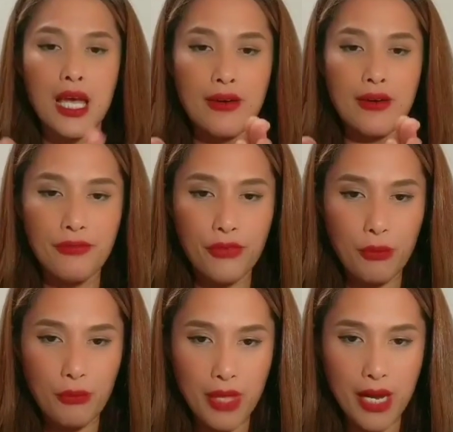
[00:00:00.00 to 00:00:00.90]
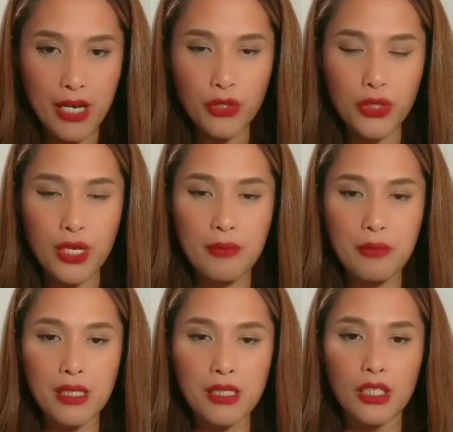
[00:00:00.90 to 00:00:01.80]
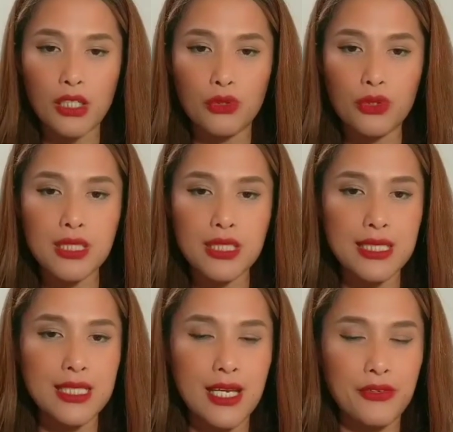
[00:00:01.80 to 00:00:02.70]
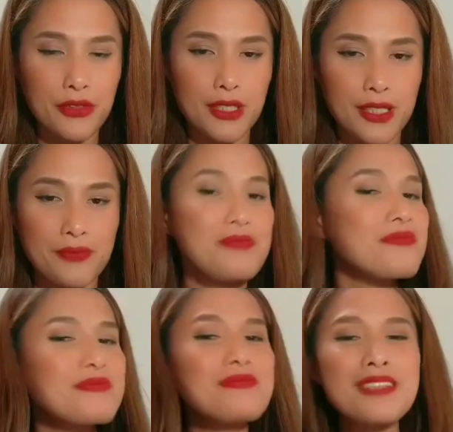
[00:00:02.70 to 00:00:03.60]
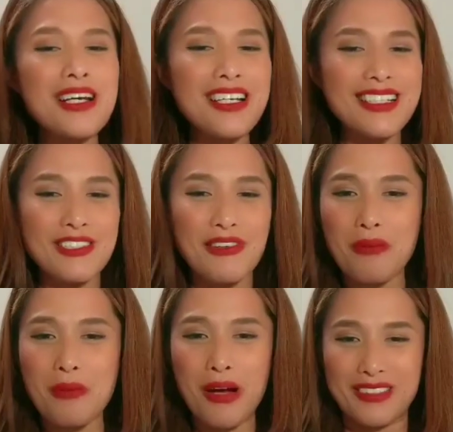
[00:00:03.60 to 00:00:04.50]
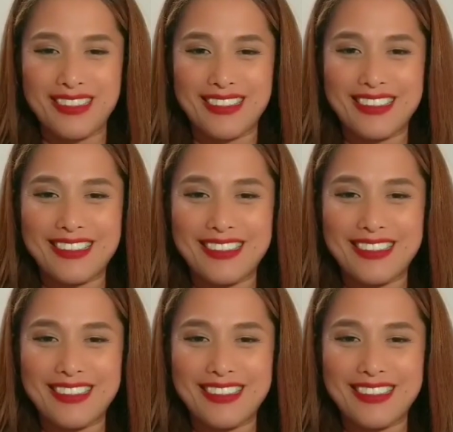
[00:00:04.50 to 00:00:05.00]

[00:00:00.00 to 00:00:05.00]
and from there you can build a good skincare routine. Now let's talk about it.